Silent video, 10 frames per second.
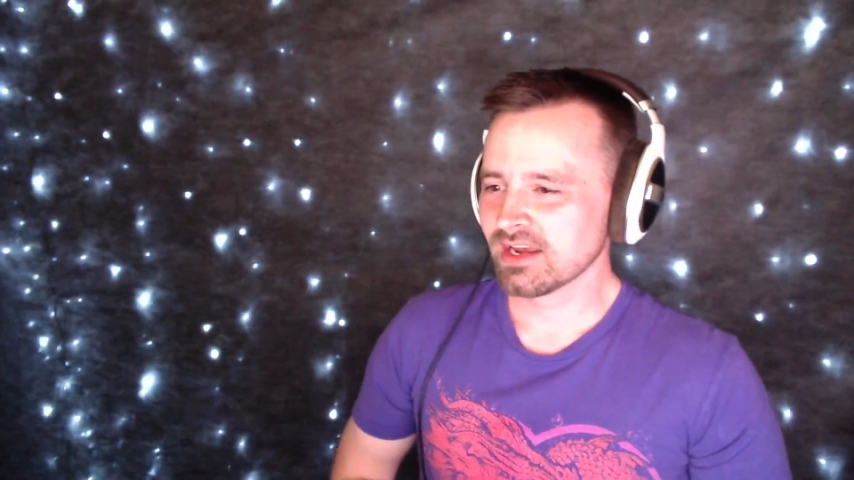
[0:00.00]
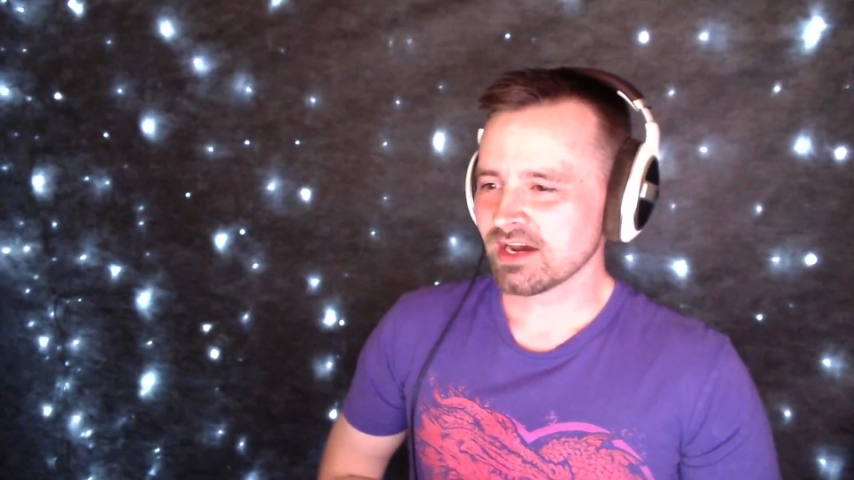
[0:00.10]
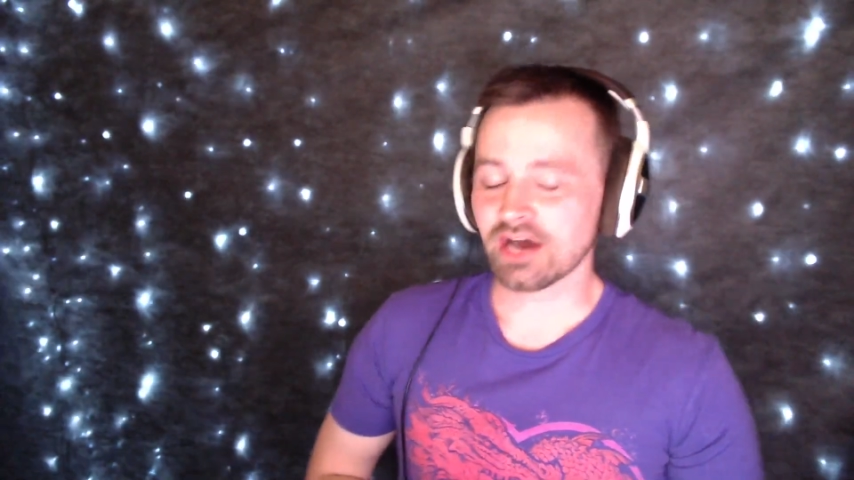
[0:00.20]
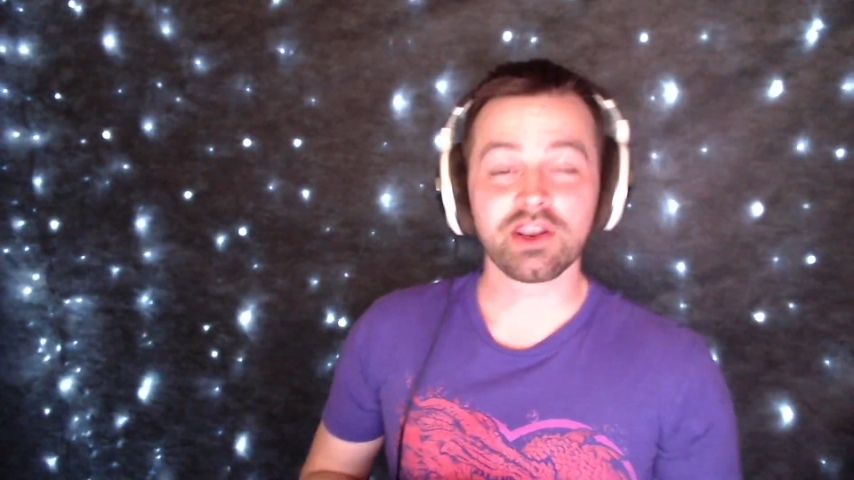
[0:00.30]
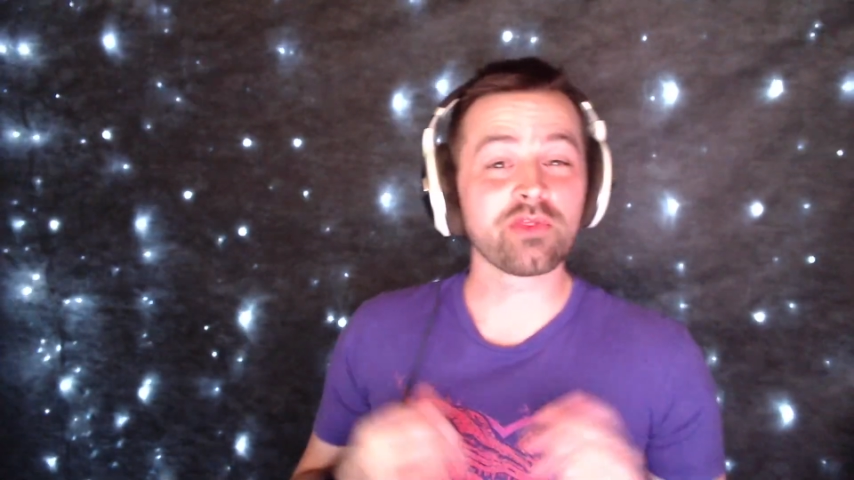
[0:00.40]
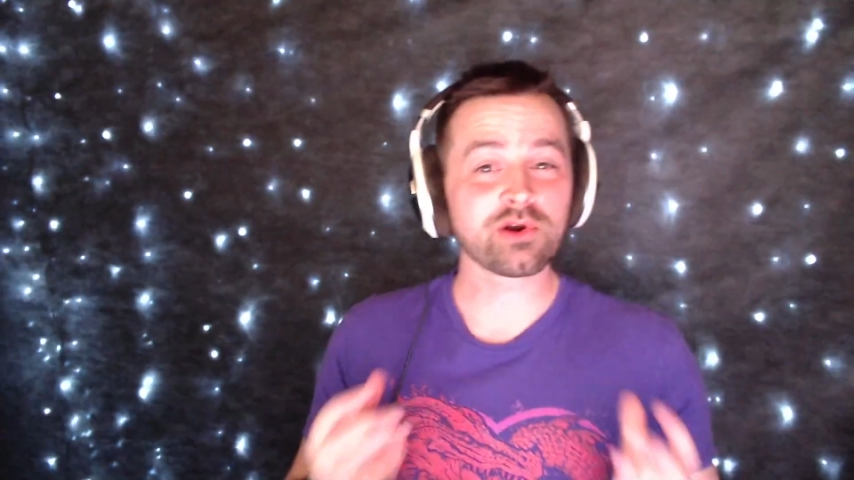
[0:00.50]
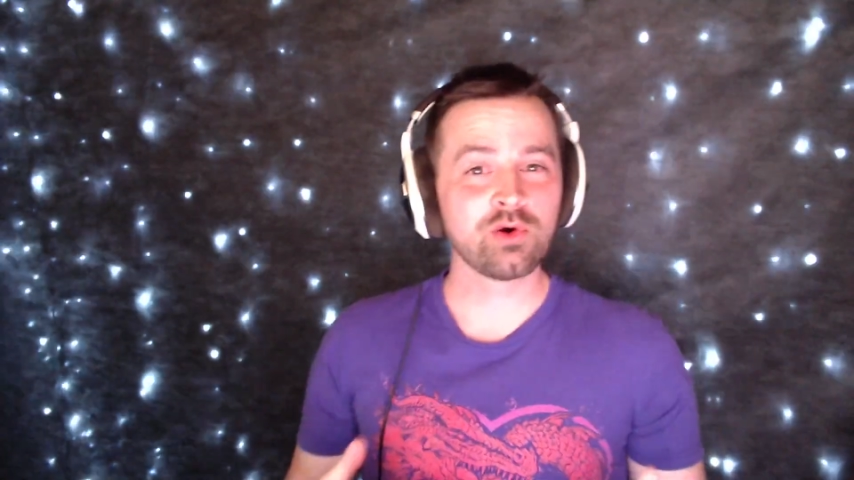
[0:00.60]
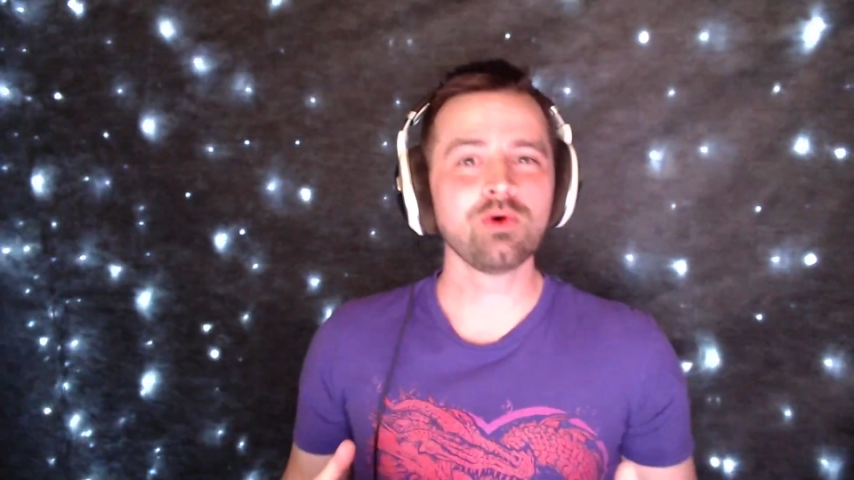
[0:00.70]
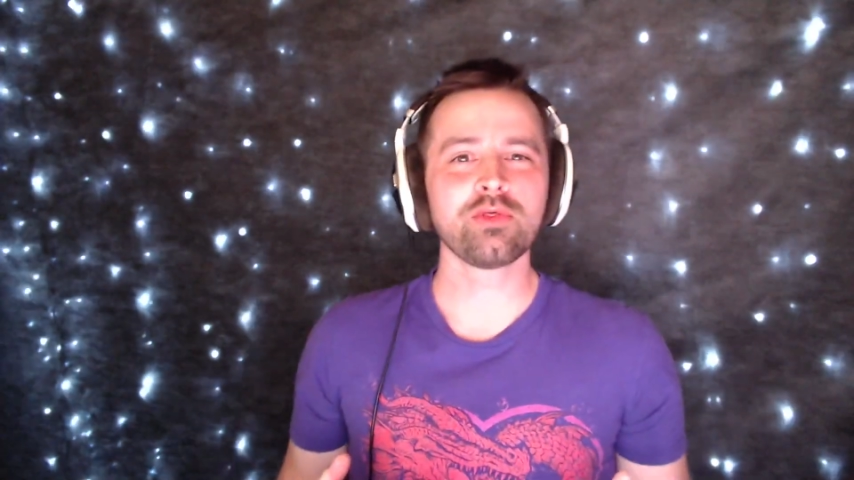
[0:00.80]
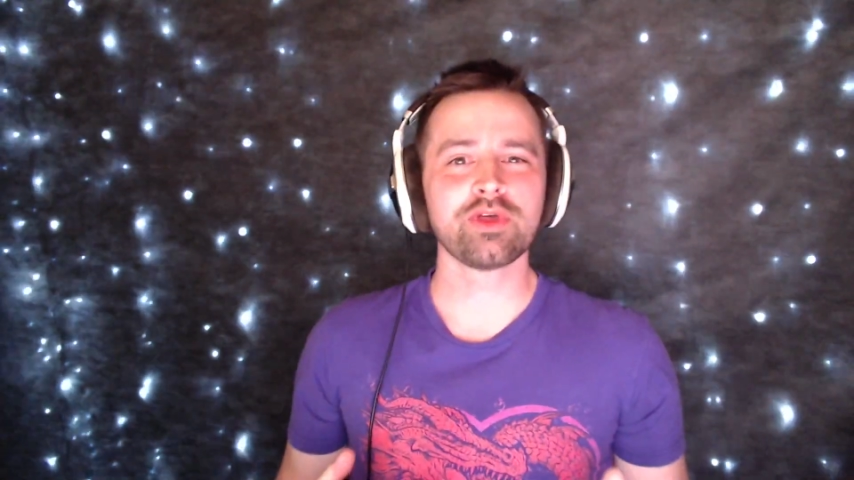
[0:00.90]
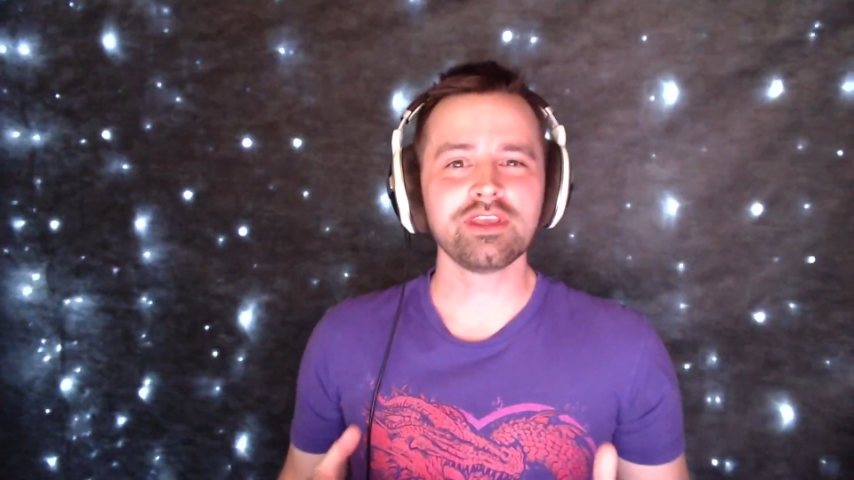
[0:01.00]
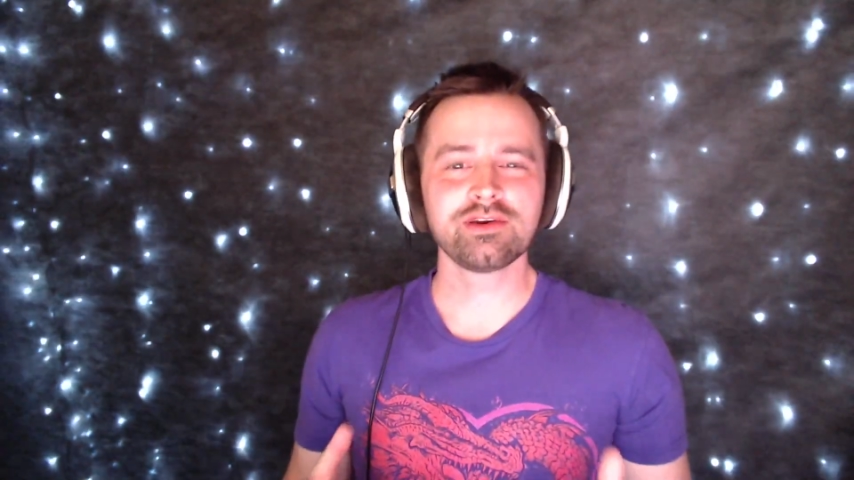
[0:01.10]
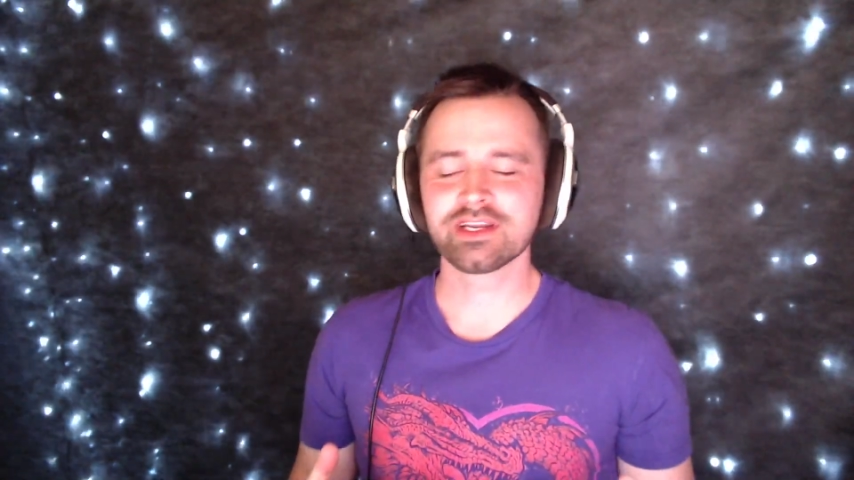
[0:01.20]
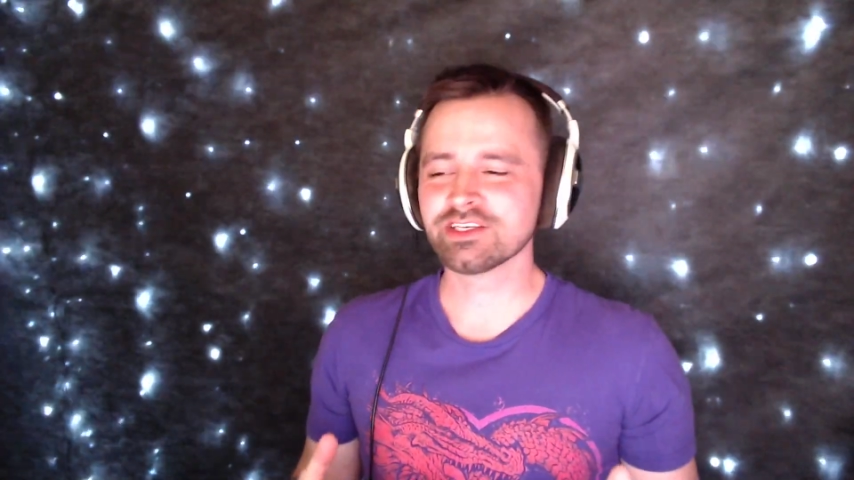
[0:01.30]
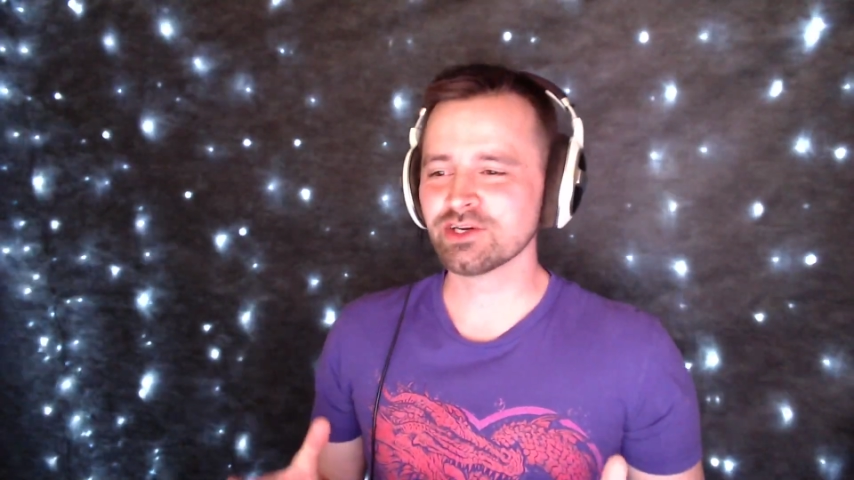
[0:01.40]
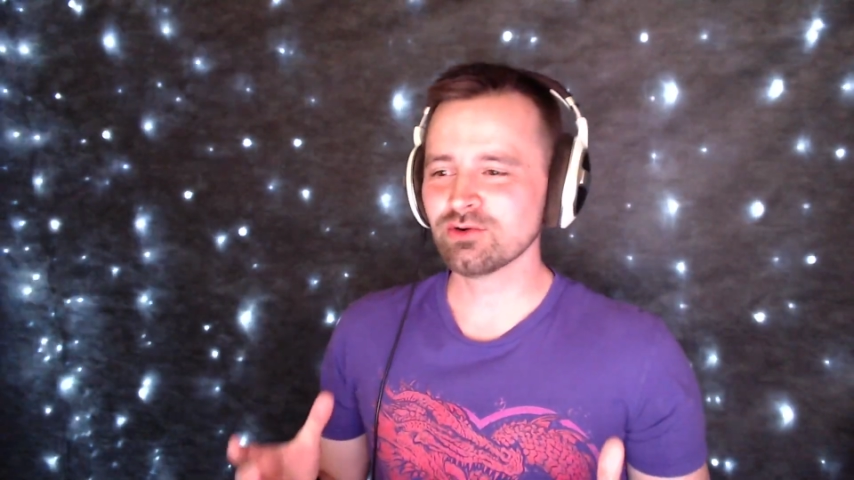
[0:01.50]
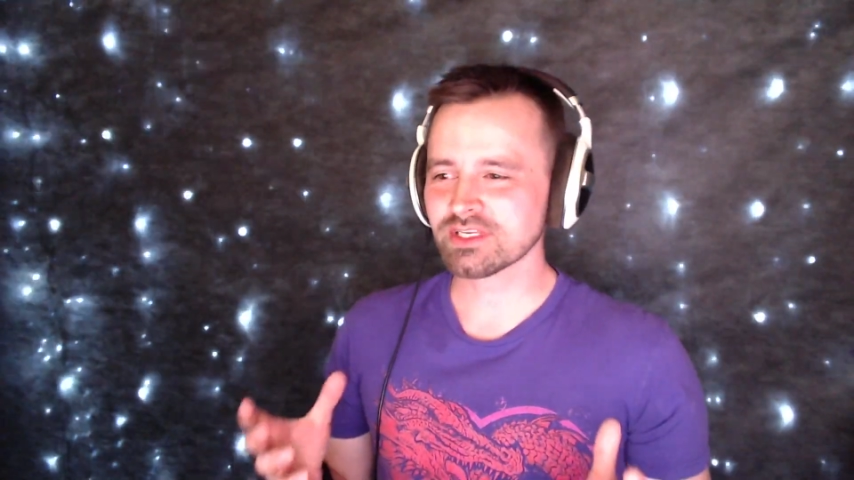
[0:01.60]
Another cool thing you can do